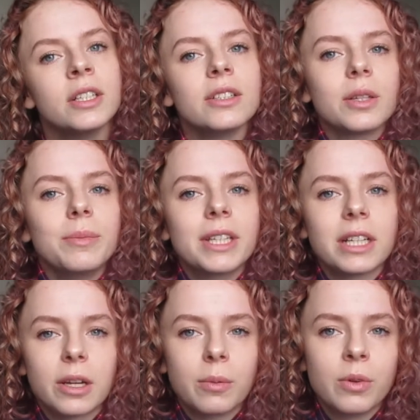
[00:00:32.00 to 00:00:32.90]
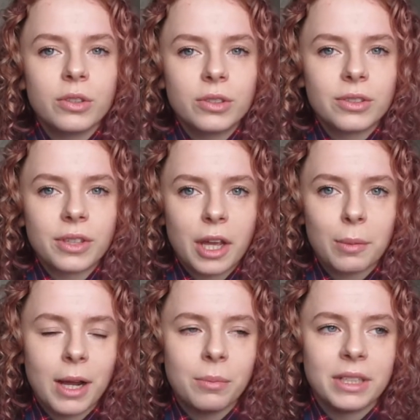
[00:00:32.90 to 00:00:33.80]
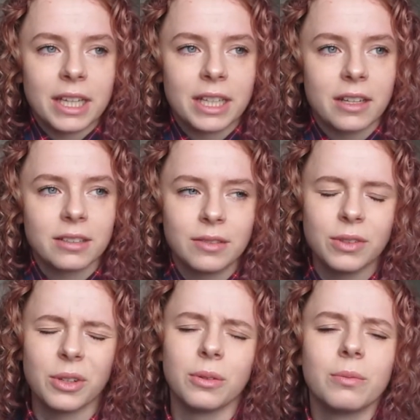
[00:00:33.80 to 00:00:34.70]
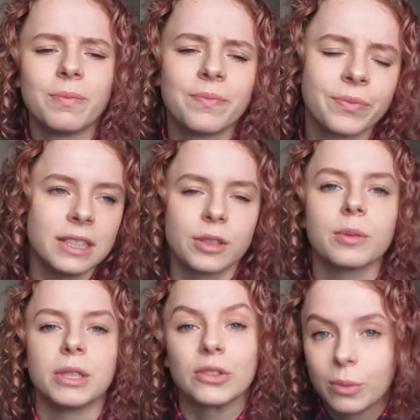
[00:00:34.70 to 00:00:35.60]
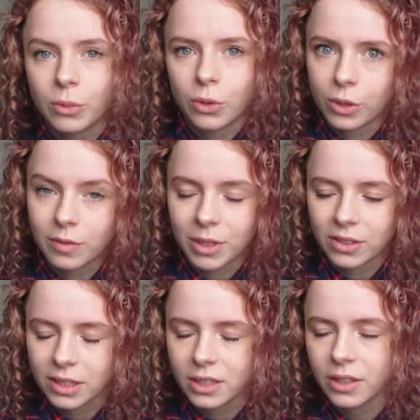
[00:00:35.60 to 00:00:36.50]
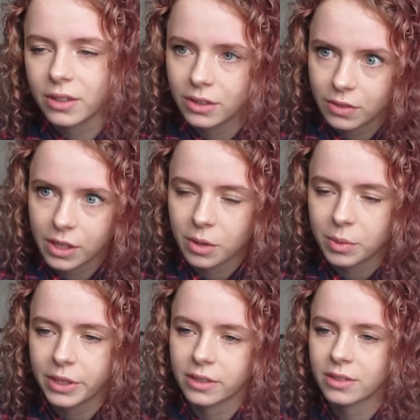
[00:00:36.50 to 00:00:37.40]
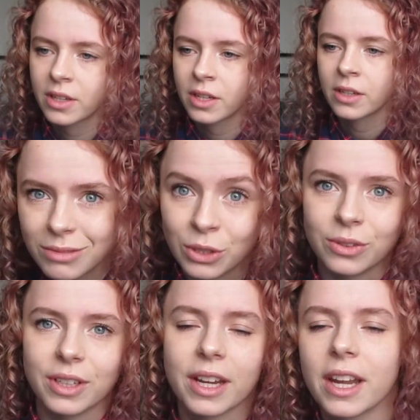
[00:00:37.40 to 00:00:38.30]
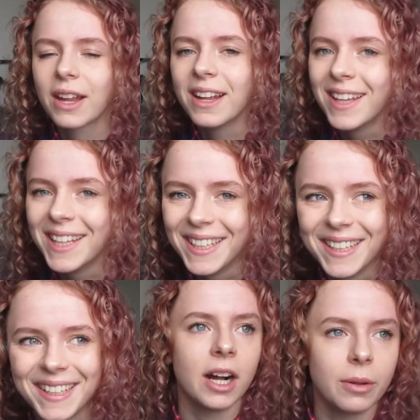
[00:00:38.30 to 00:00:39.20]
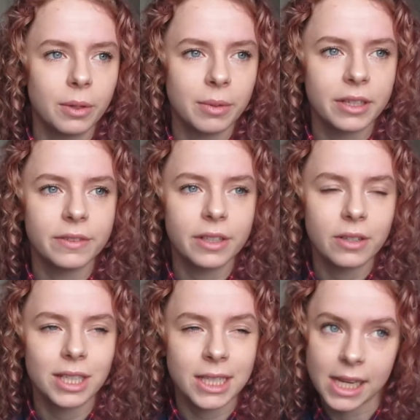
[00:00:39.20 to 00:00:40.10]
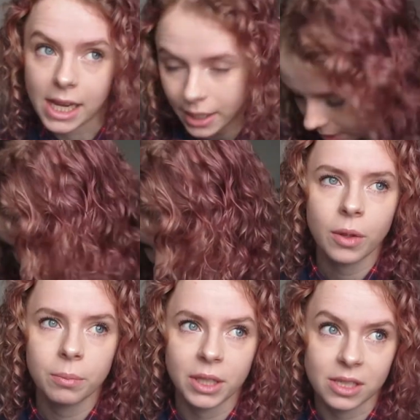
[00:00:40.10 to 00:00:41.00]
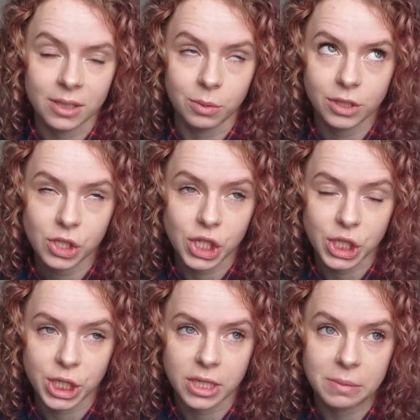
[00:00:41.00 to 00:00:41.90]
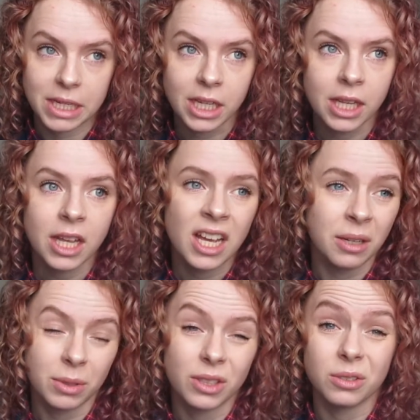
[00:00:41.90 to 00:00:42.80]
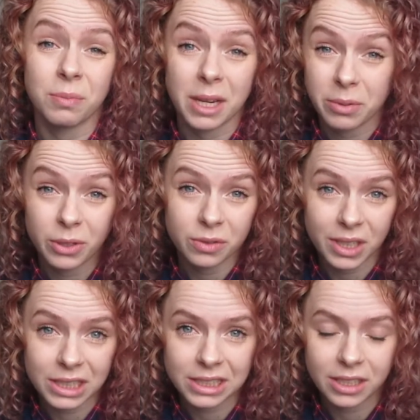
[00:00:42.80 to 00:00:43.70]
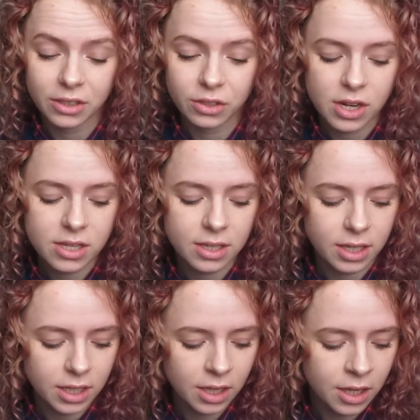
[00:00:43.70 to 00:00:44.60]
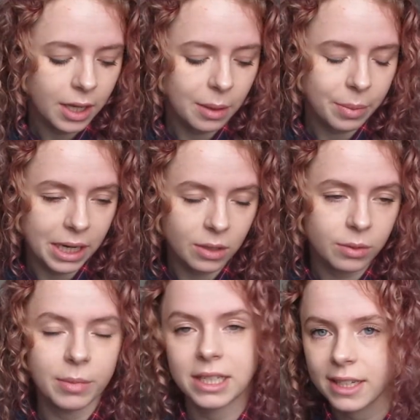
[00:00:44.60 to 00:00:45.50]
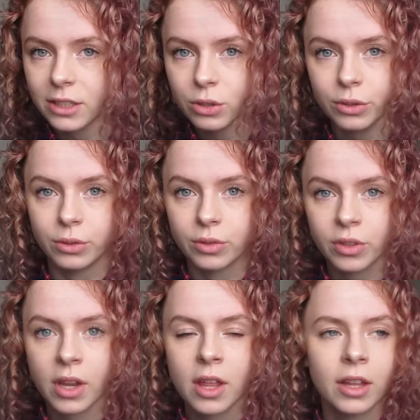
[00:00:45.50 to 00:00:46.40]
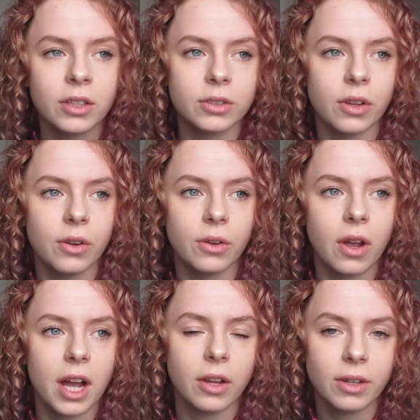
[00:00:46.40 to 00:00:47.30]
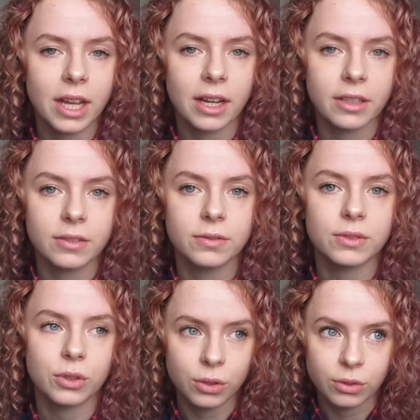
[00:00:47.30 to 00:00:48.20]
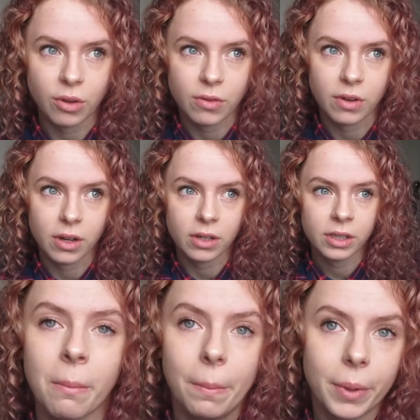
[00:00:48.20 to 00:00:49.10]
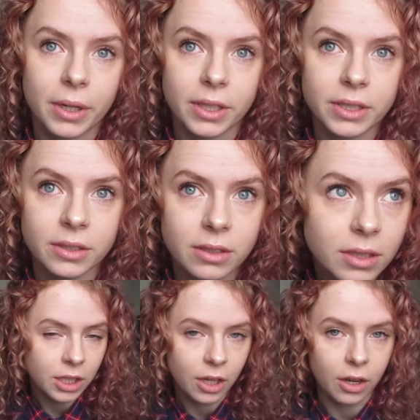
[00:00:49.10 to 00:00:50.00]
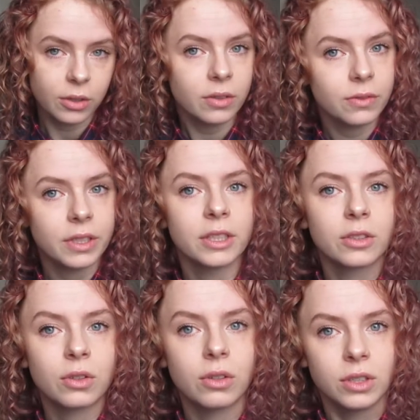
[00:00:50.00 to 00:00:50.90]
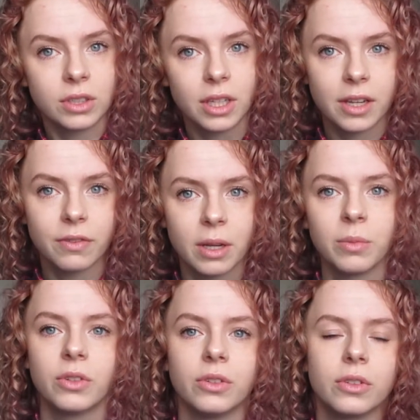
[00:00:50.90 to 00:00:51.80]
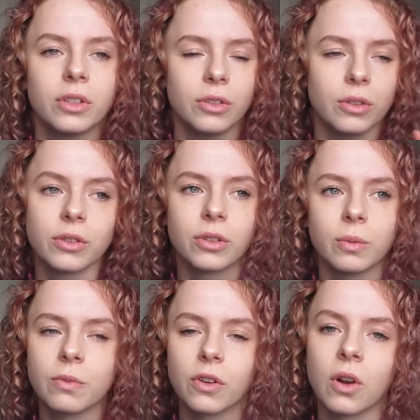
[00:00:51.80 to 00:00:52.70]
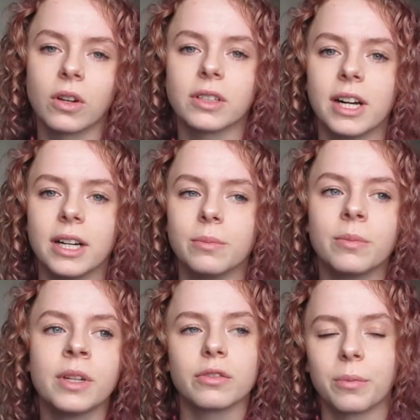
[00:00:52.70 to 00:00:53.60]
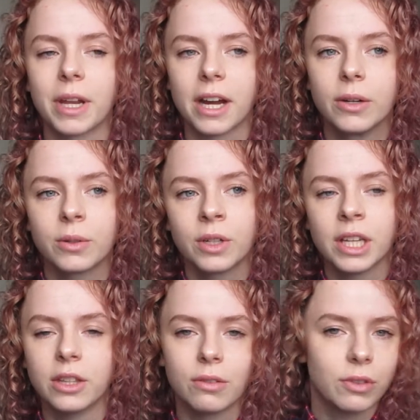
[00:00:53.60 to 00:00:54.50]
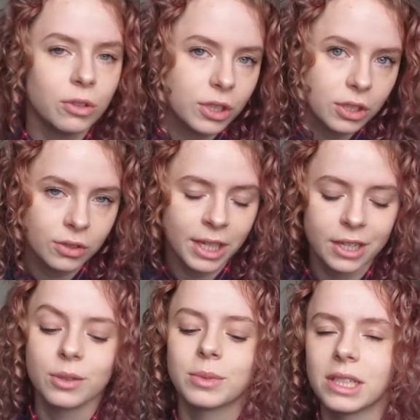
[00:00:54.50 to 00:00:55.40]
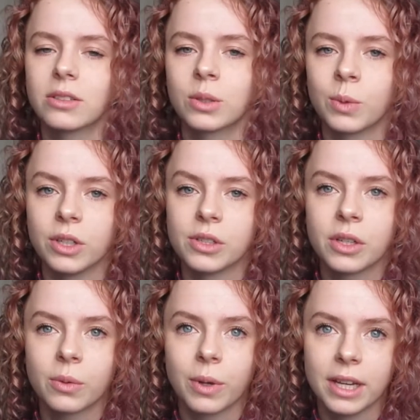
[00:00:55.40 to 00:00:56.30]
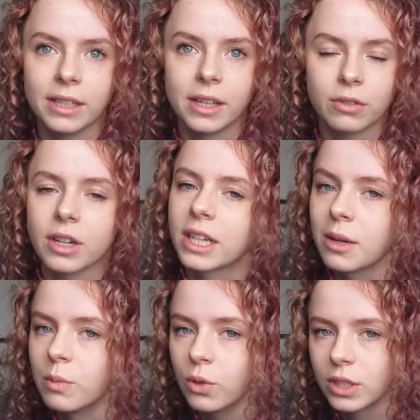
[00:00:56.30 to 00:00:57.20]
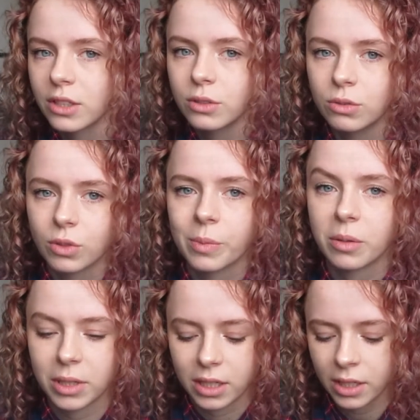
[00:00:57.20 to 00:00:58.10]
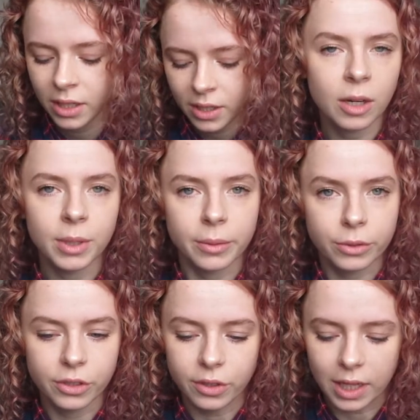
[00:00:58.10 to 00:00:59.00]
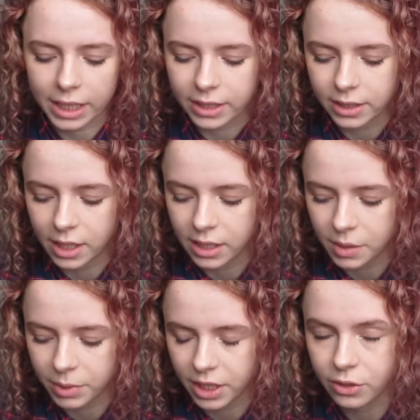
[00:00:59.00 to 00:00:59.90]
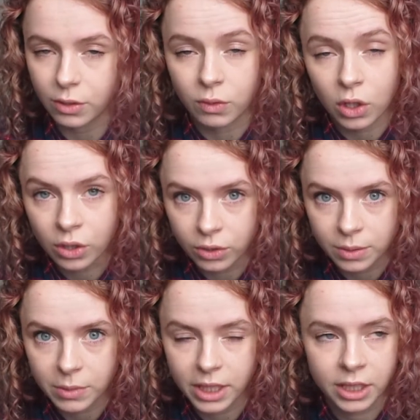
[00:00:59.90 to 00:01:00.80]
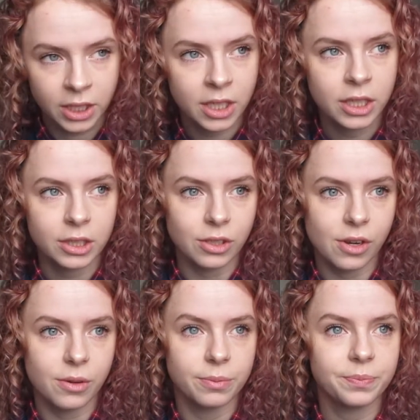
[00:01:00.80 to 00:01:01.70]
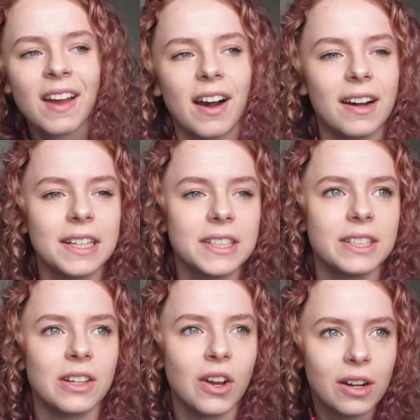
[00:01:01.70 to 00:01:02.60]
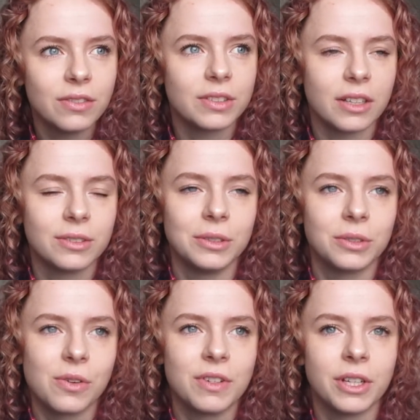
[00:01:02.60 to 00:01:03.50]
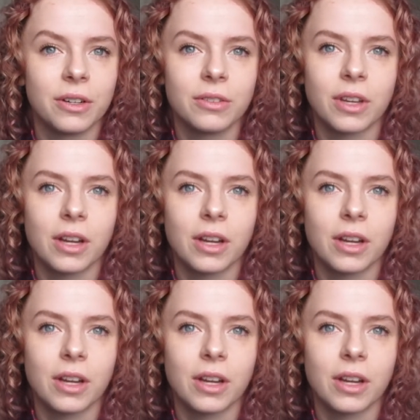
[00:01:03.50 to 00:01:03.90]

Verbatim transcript: something a little more just about me I guess even though there's going to be some talk of mental health in this video because you'll see. I want to make a video today because it was suggested to me and because maybe you'll find it interesting about my tattoos. So I only have two so far but you know fingers crossed if I'm on YouTube for a long time from now in the future you'll get an updated one whenever I get more tattoos or maybe I'll be able to do like a, um, a tattoo vlog or something so I love tattoo tour videos